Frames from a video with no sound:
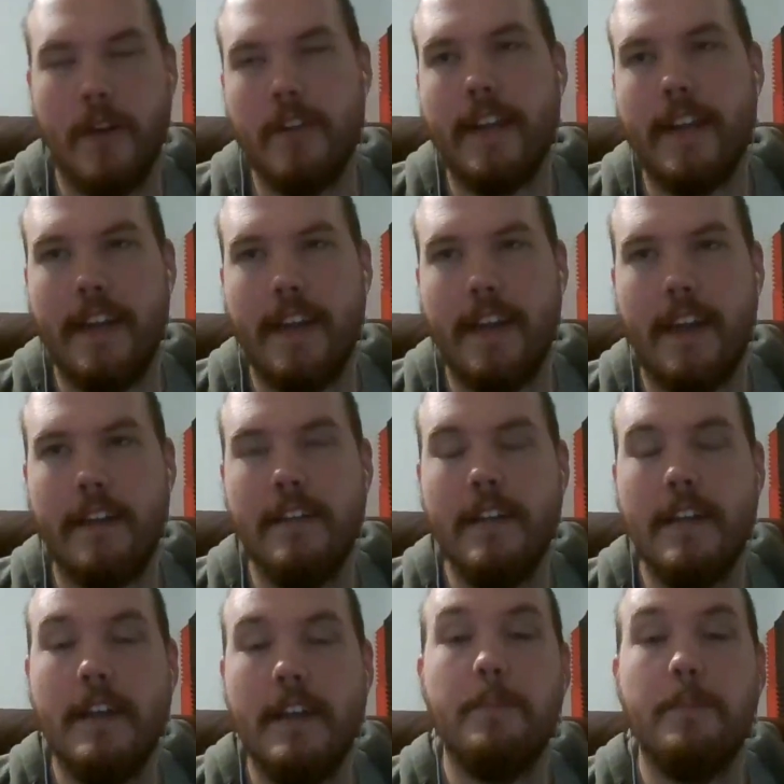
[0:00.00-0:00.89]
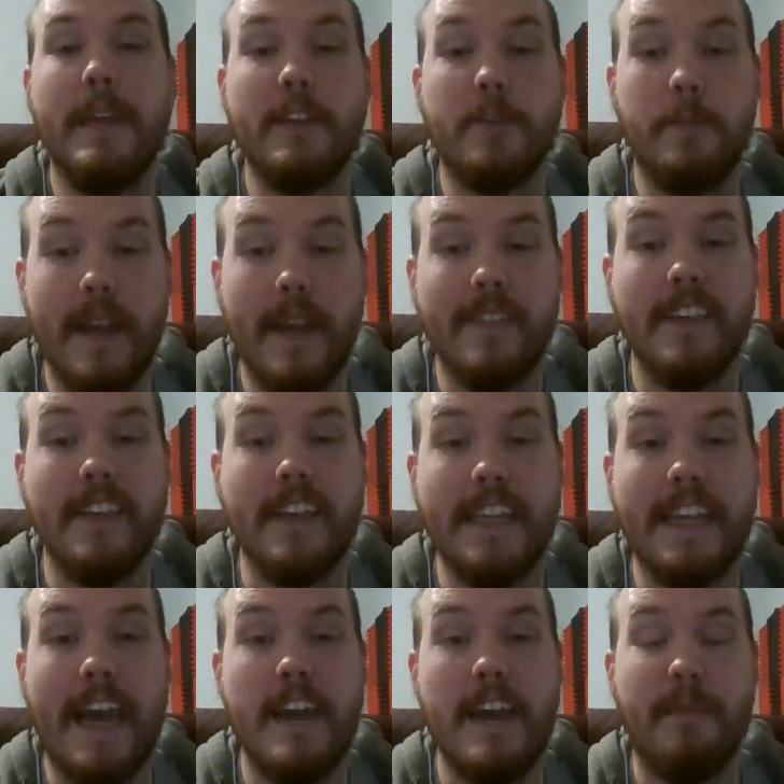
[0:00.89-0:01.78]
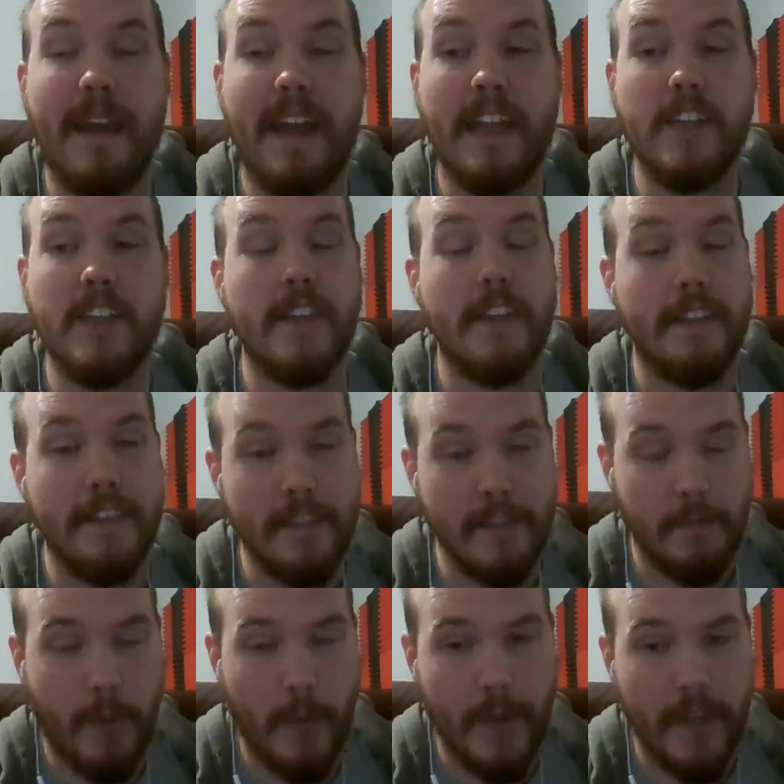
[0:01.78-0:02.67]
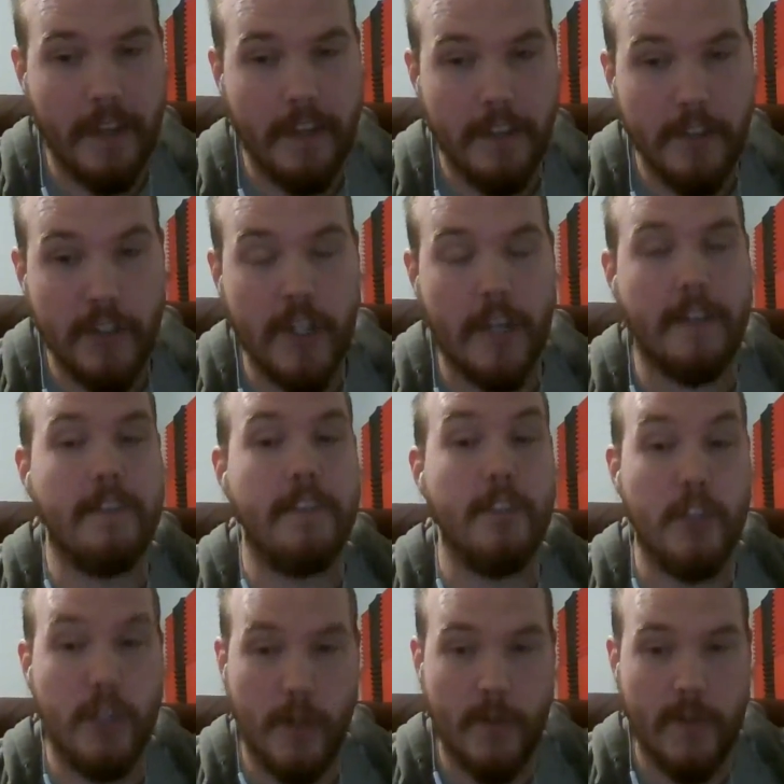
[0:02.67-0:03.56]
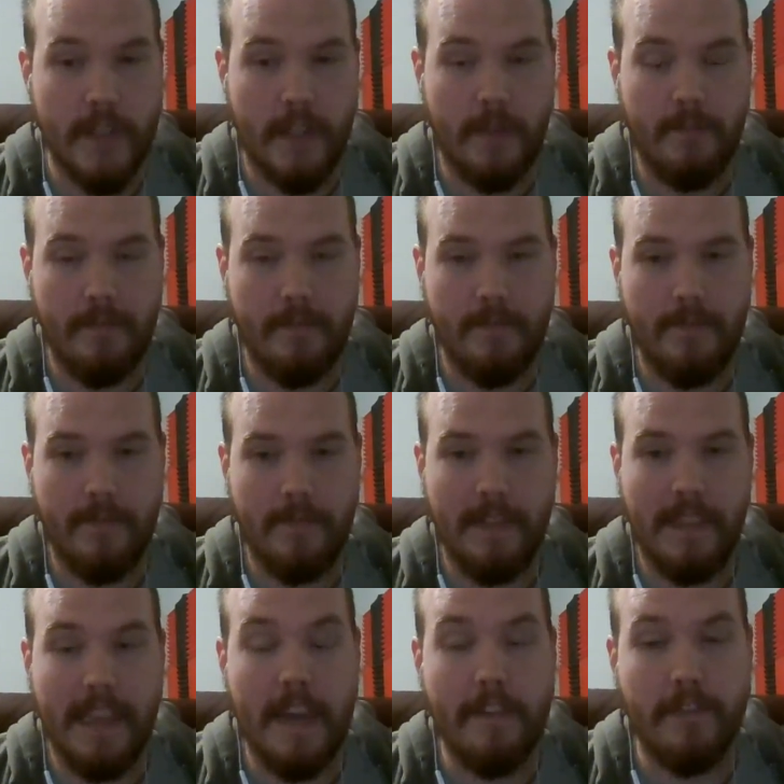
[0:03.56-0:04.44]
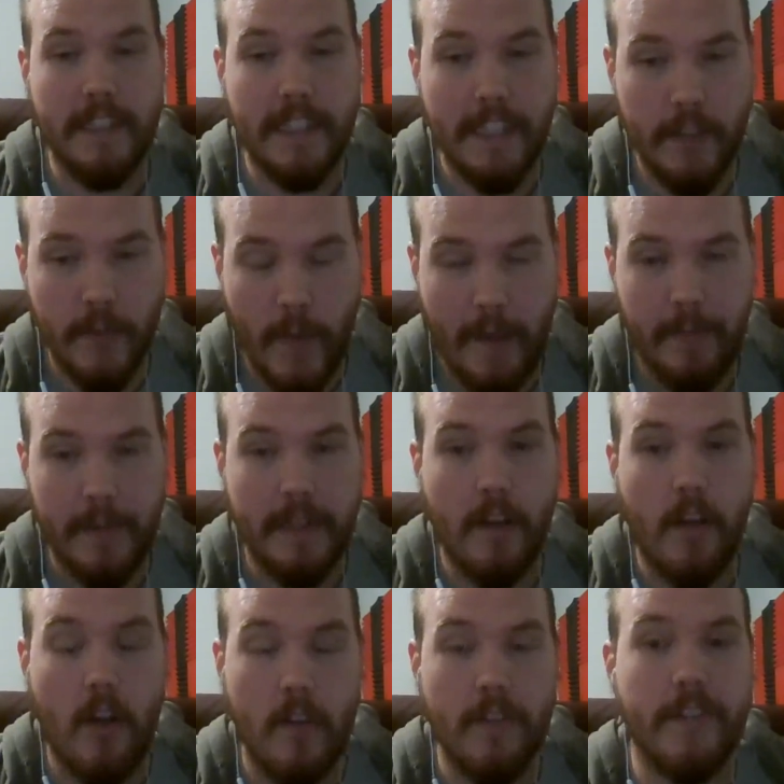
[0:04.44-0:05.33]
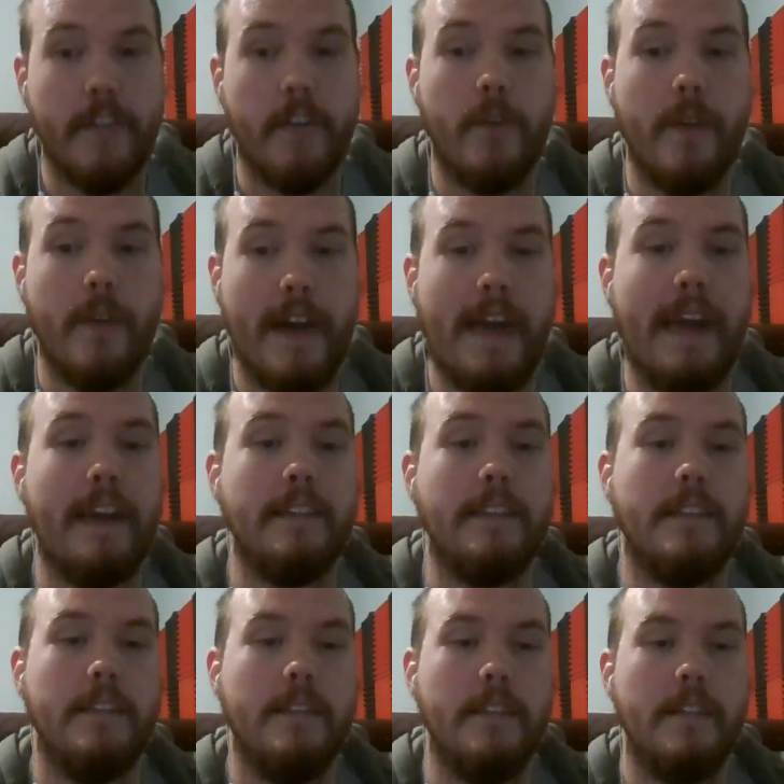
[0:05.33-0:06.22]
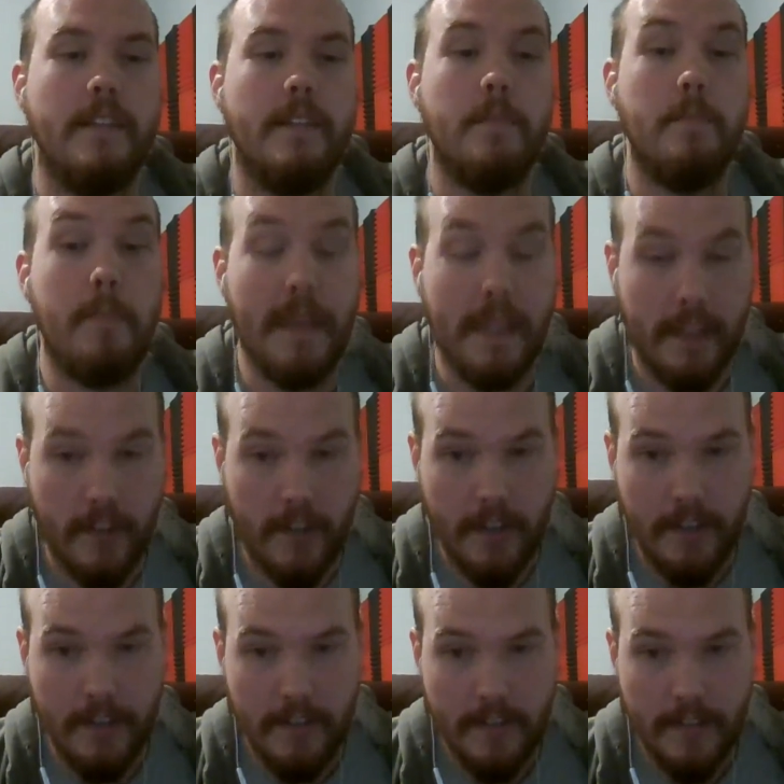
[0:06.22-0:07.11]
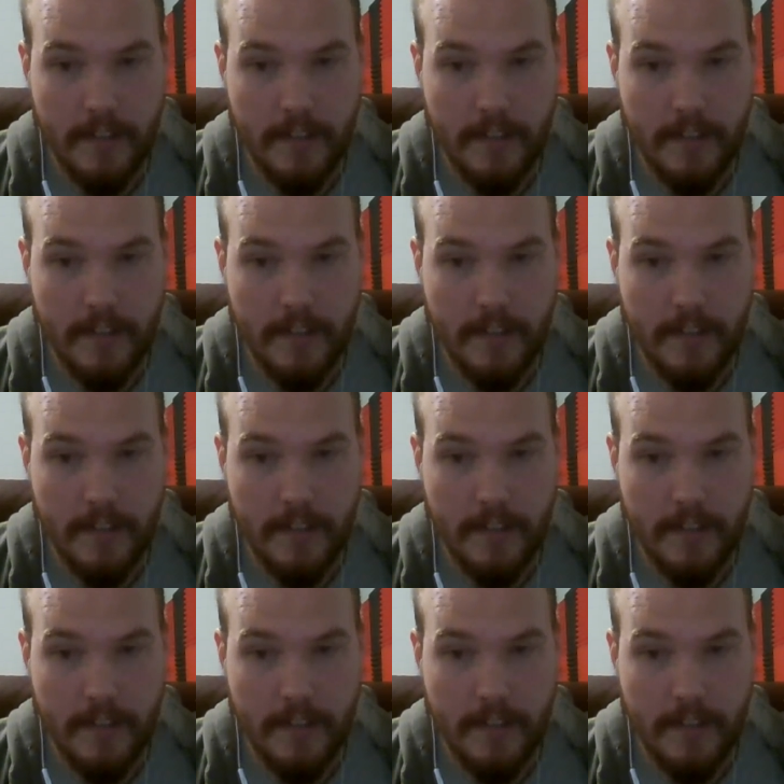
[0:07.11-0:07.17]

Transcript: okay, yeah. Because basically, I imagine that at this point, Johnson shows up, leveling his weapon also at Miller,